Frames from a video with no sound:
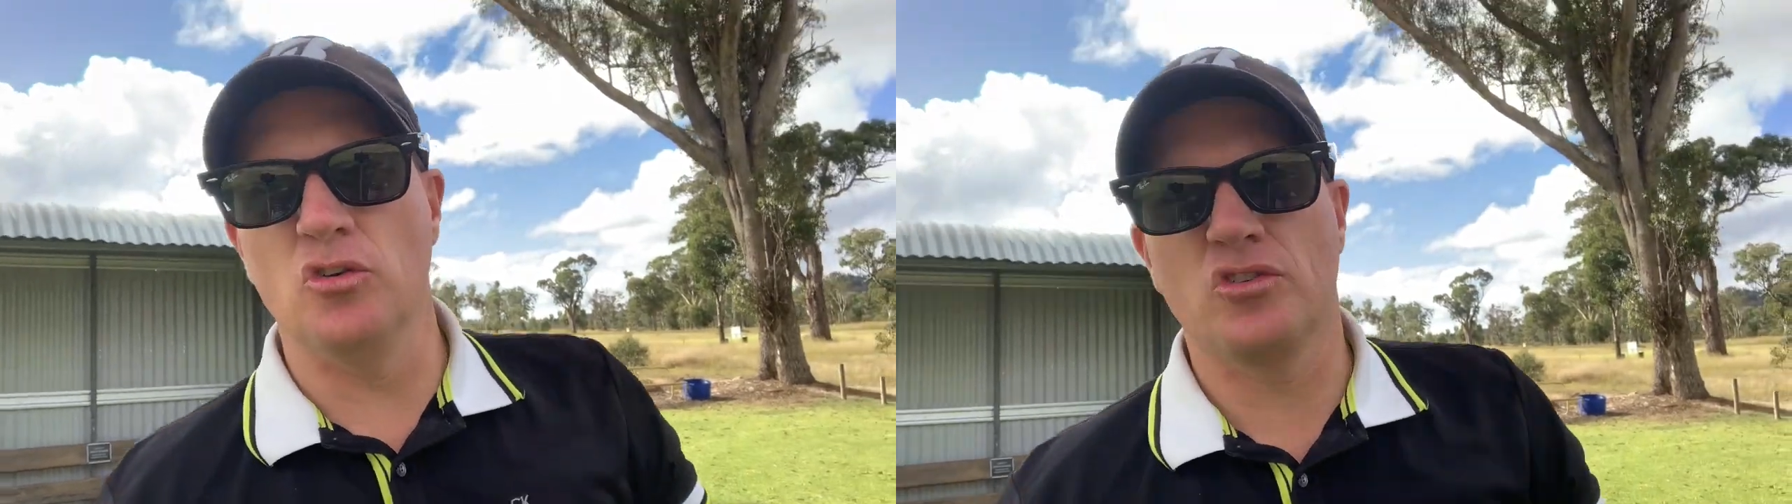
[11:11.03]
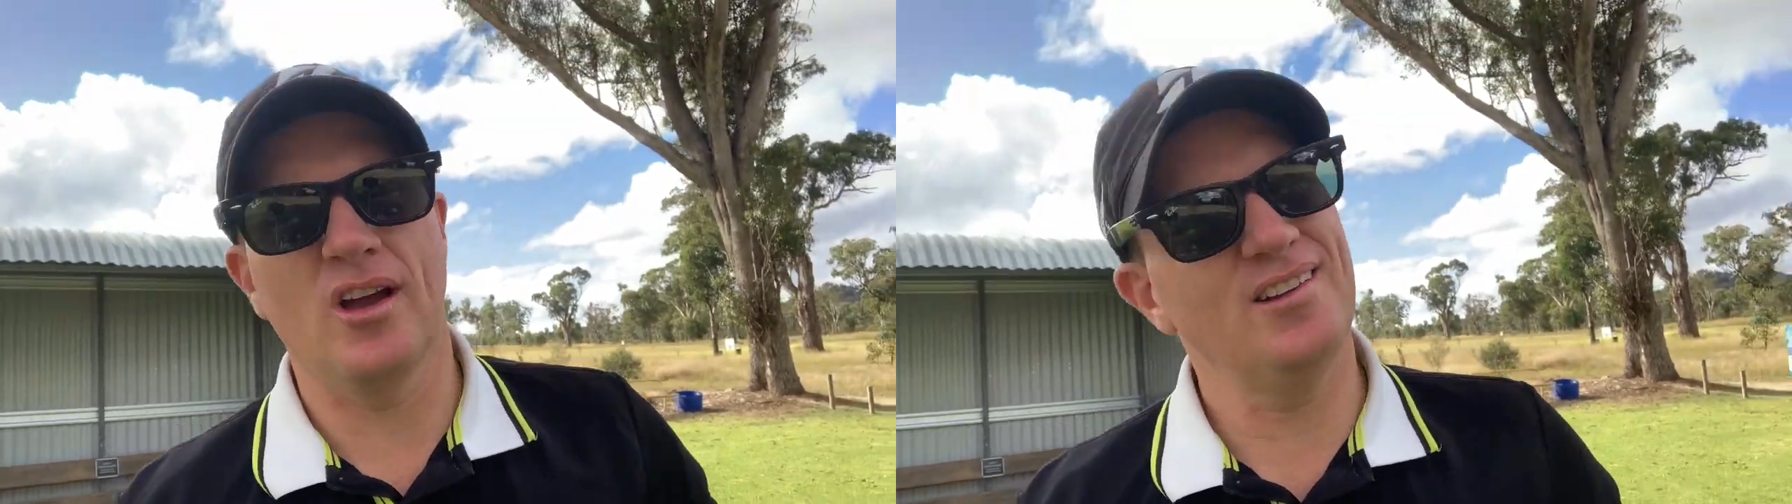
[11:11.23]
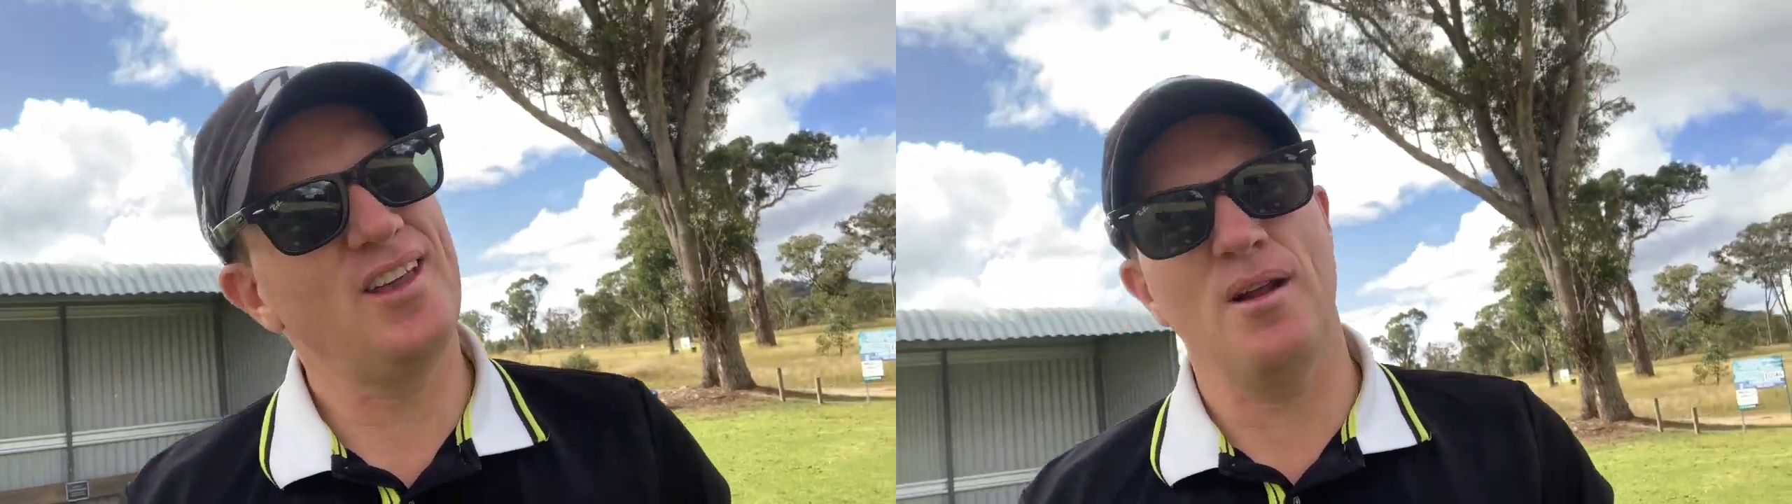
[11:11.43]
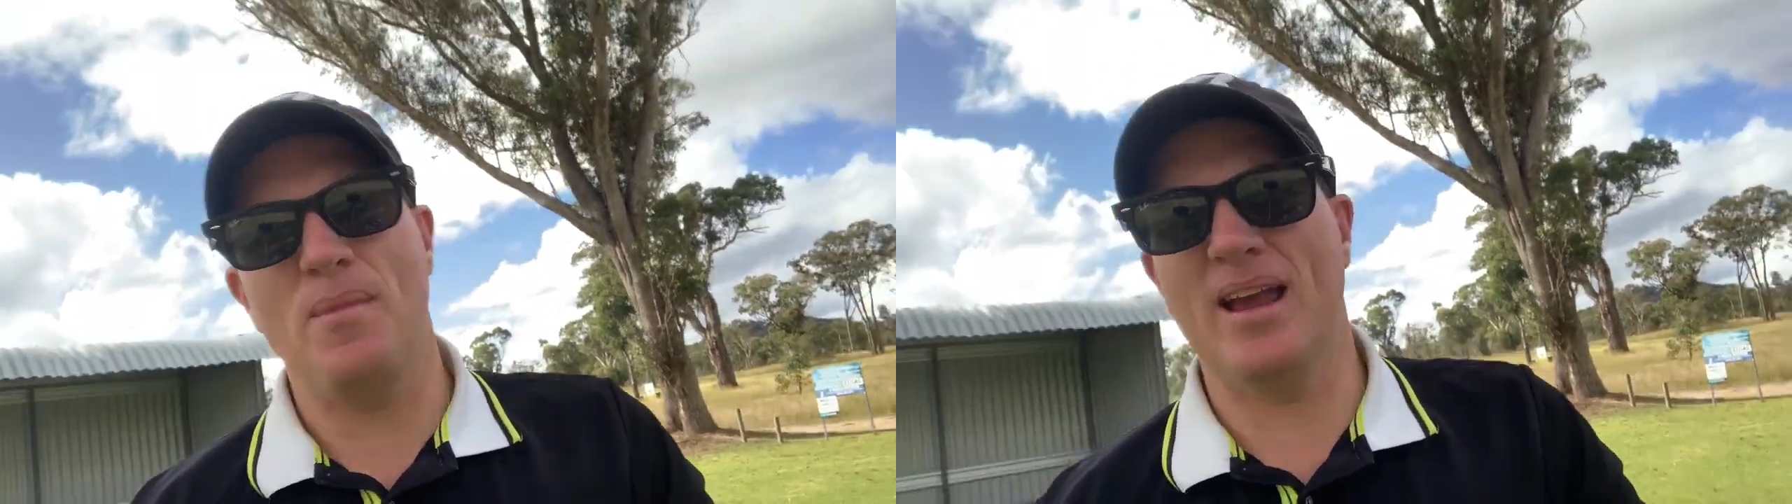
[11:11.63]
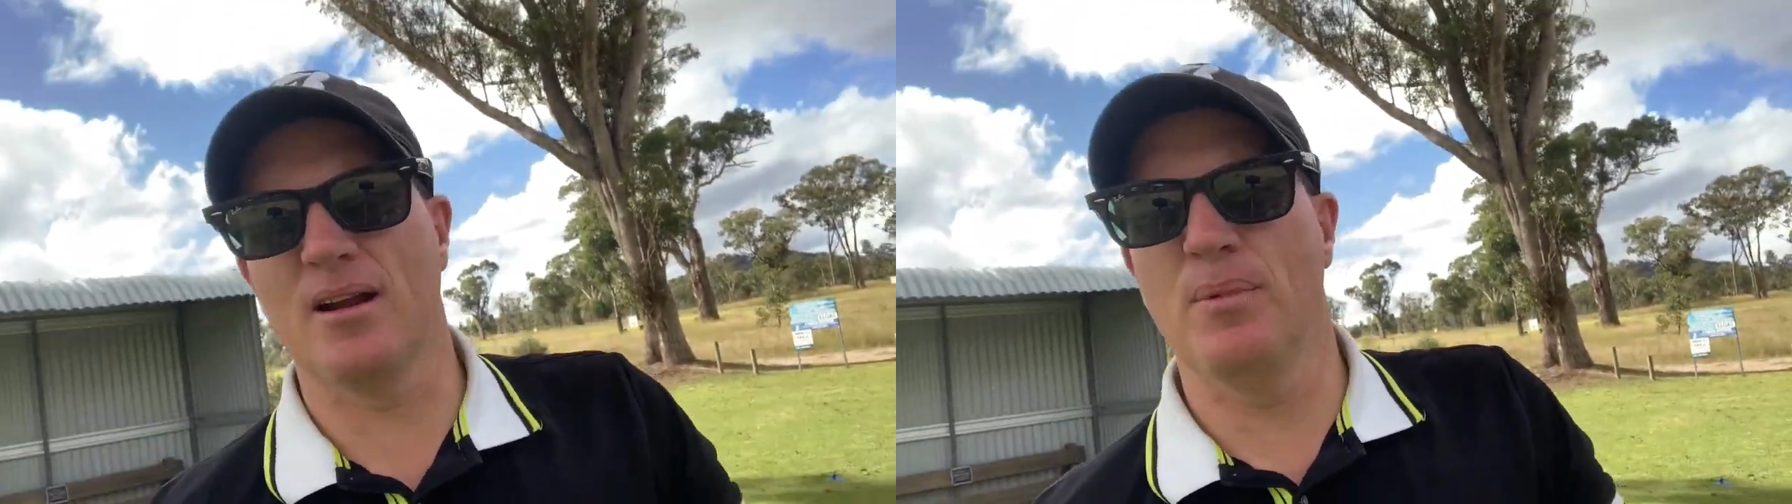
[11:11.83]
so that's going to
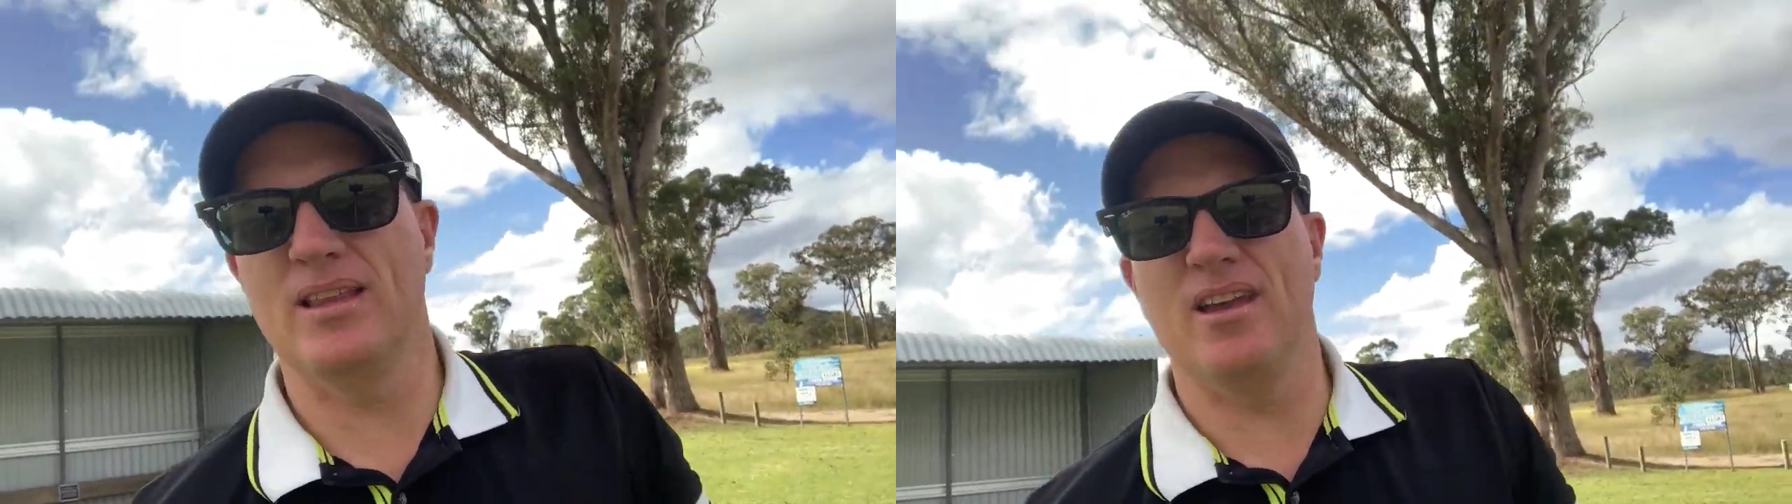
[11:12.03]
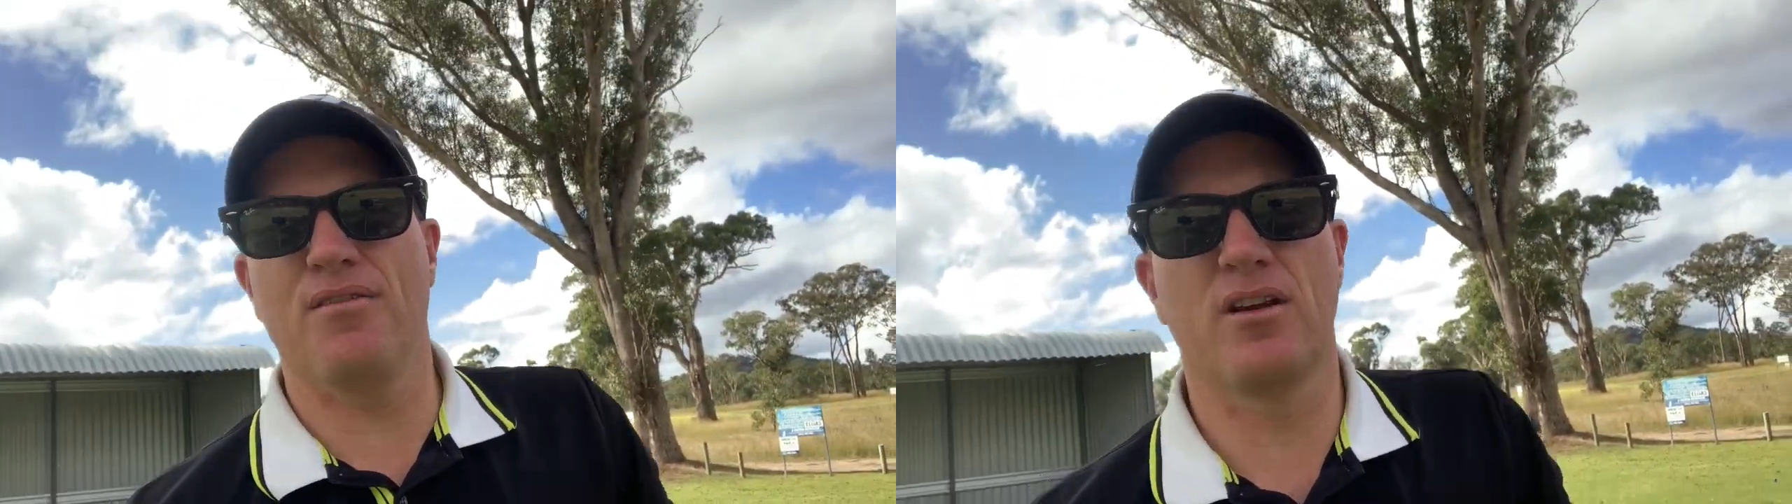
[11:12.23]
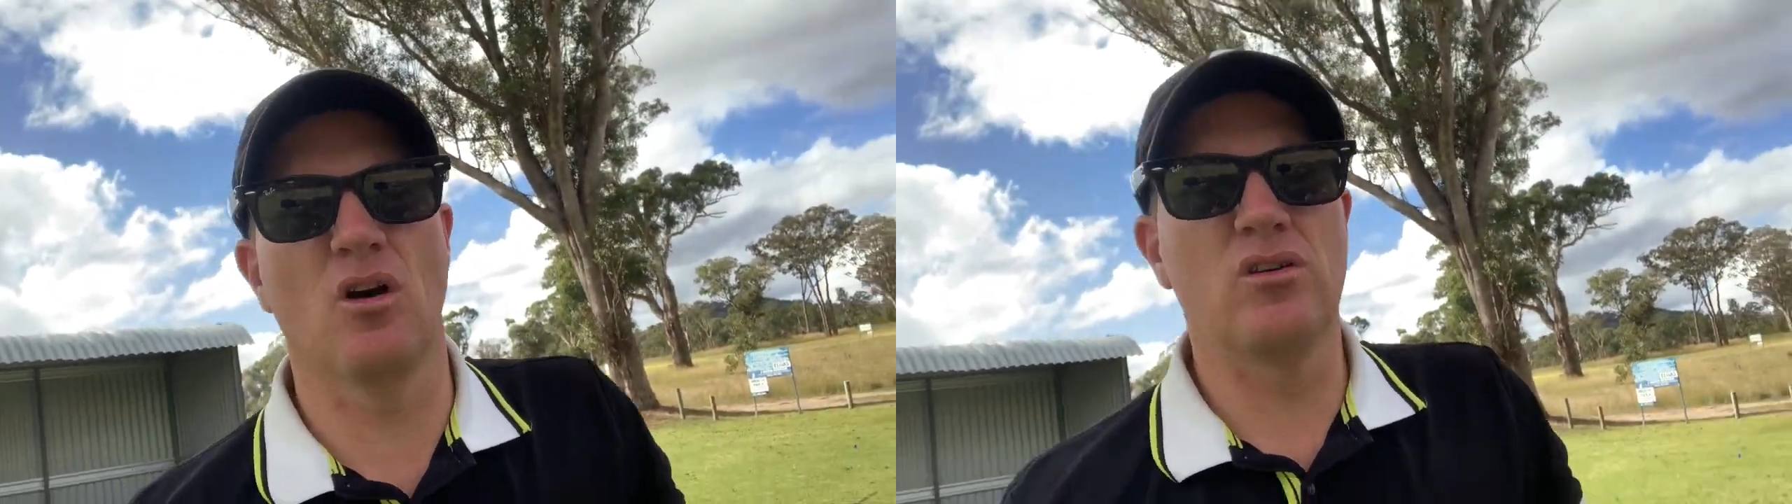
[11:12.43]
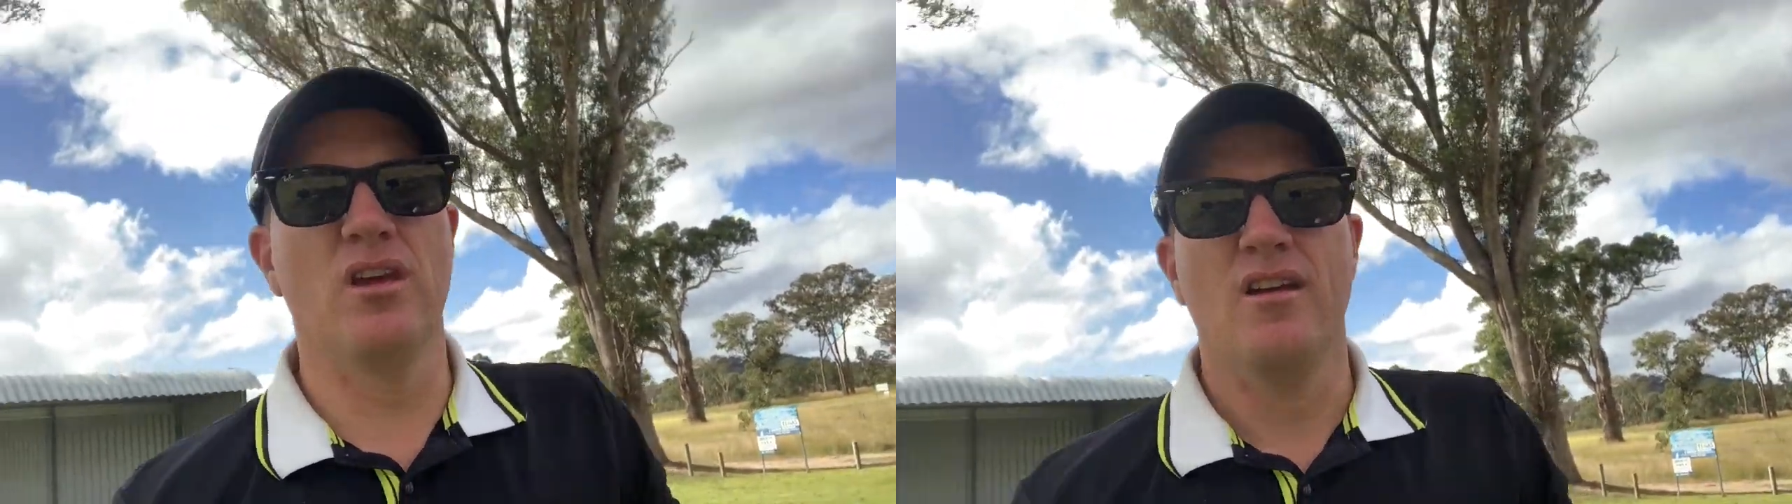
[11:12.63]
make it a bit difficult.